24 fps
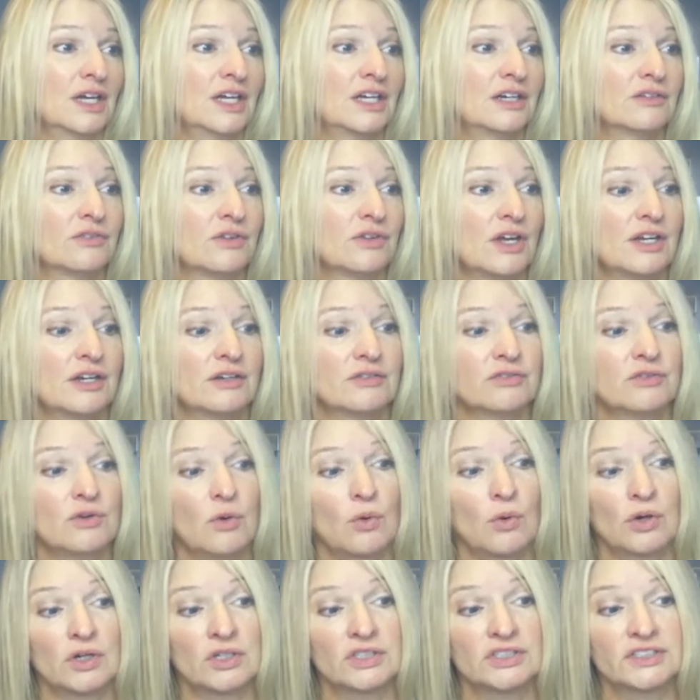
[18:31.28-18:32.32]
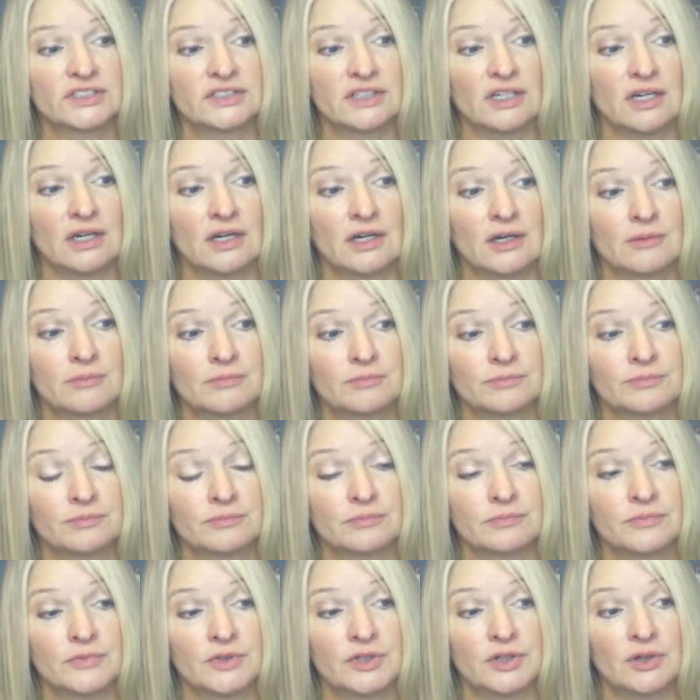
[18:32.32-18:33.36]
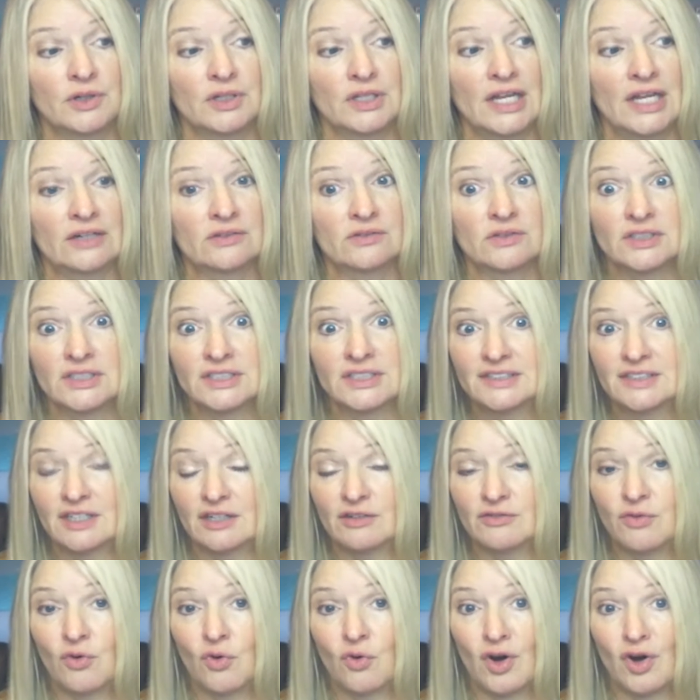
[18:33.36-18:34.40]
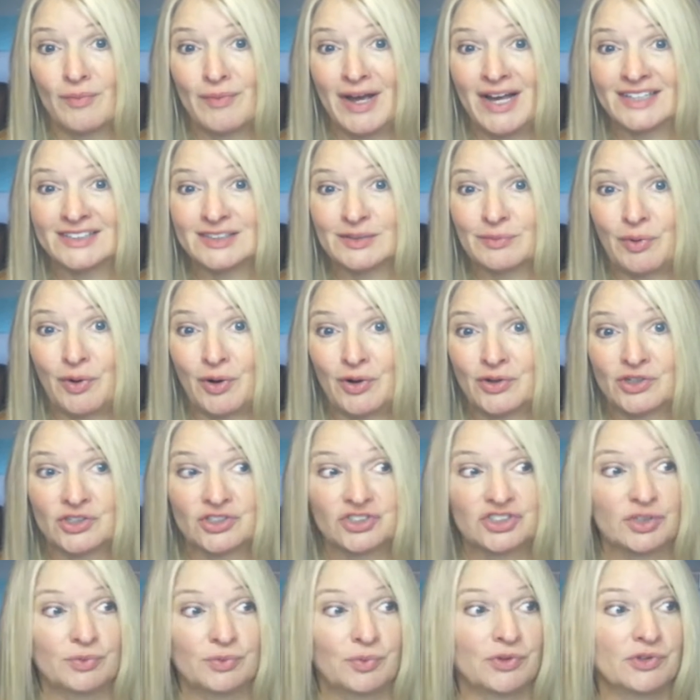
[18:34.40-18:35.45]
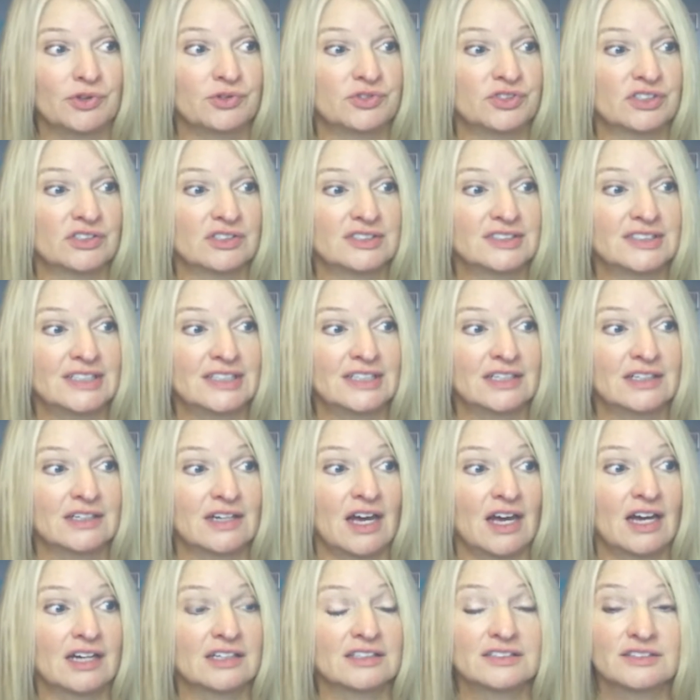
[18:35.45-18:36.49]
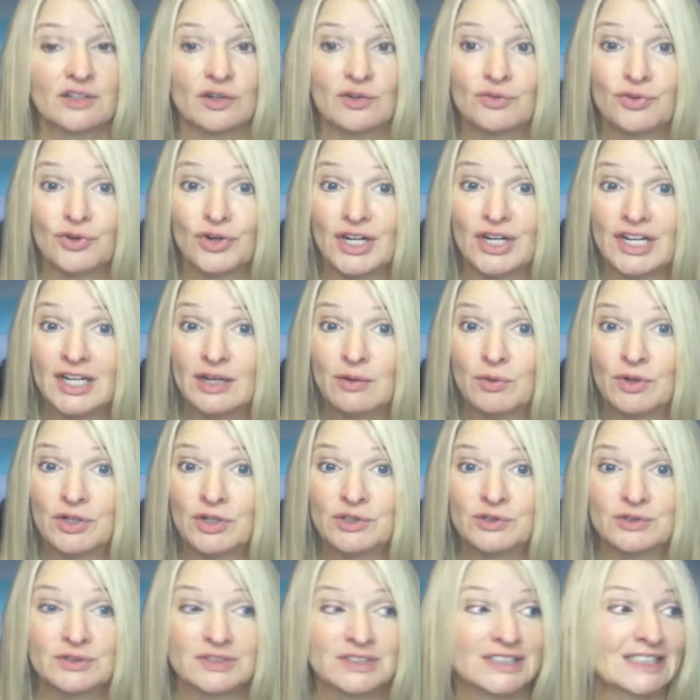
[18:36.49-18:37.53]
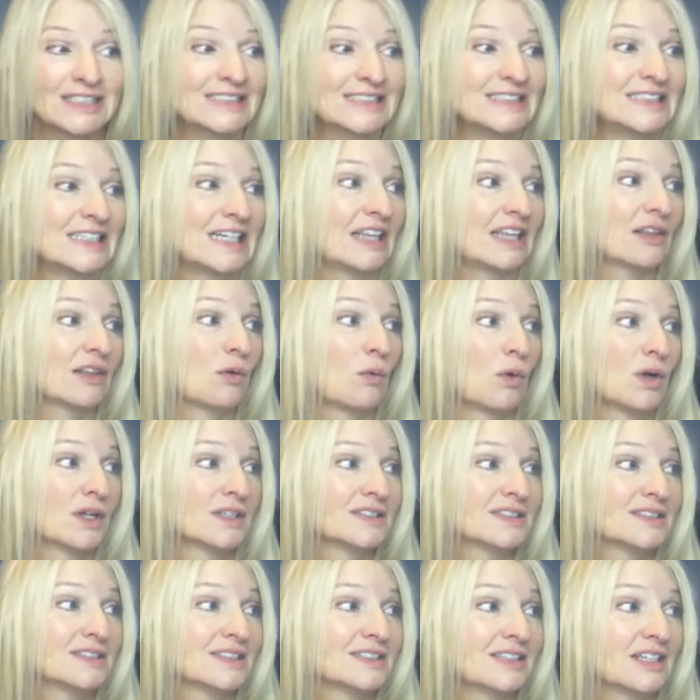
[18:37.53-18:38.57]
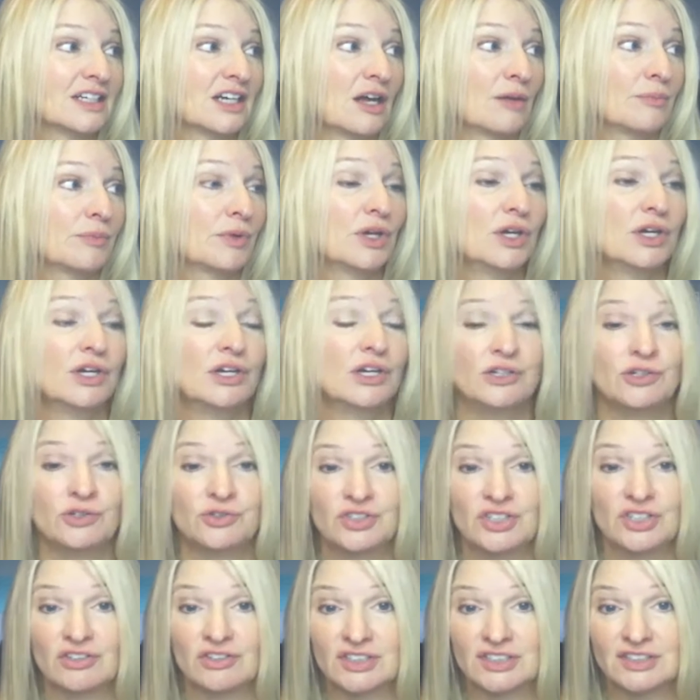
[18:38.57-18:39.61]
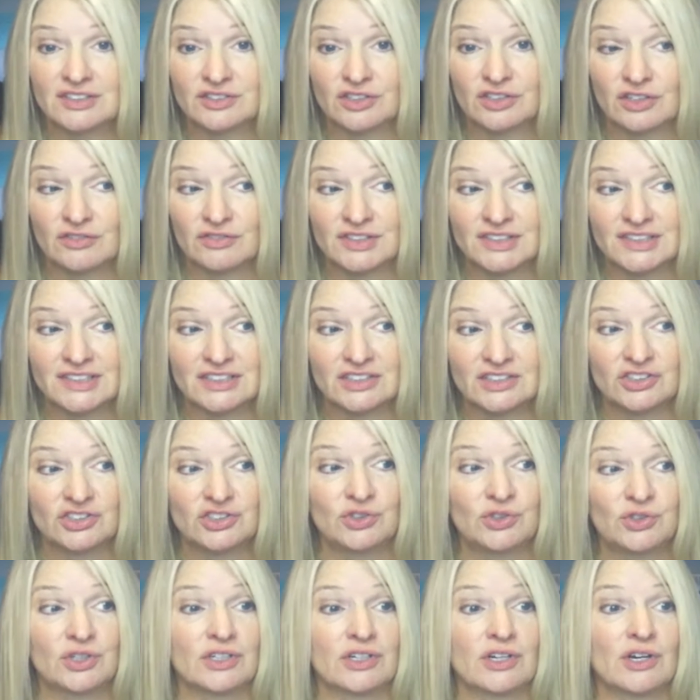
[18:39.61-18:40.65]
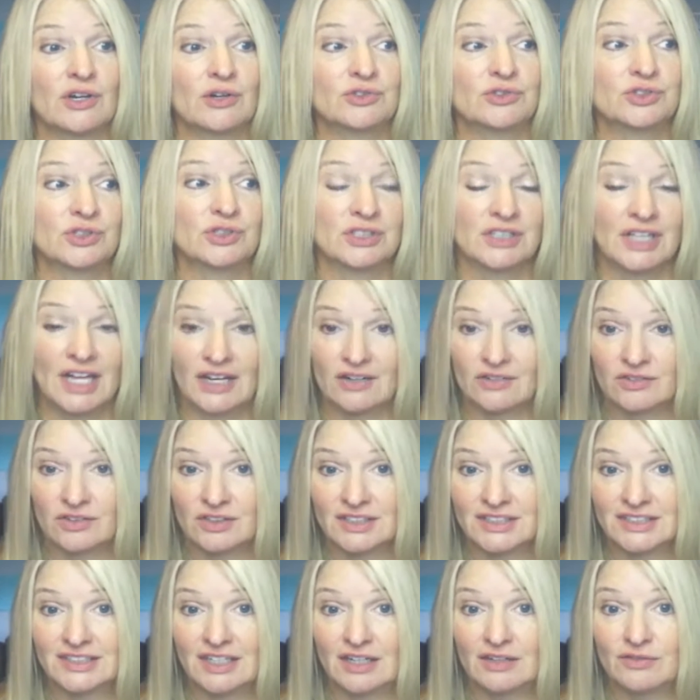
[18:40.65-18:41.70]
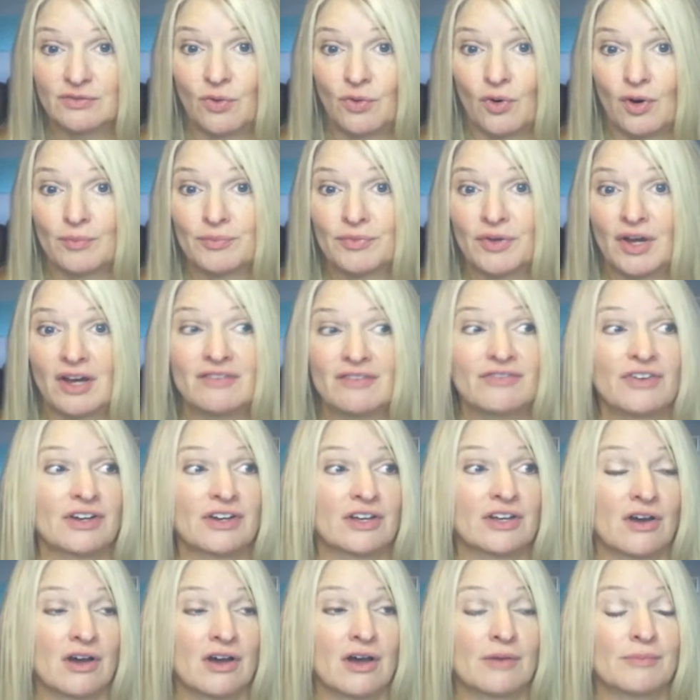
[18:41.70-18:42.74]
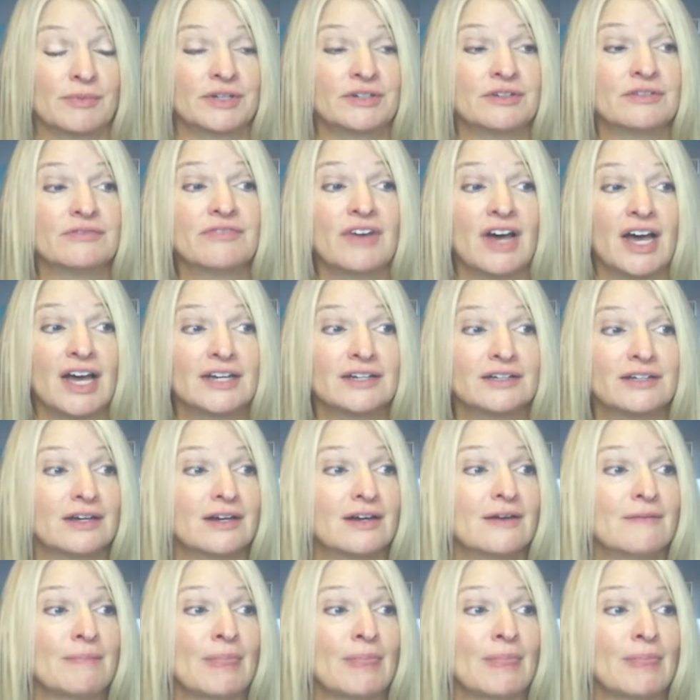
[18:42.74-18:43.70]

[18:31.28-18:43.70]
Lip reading: And of course, Atlanta Real Estate Forum has a partnership with Utility Connect. So for anyone who's listening that wants to set up utility services, you can go to atlantarealestateforum.com and find a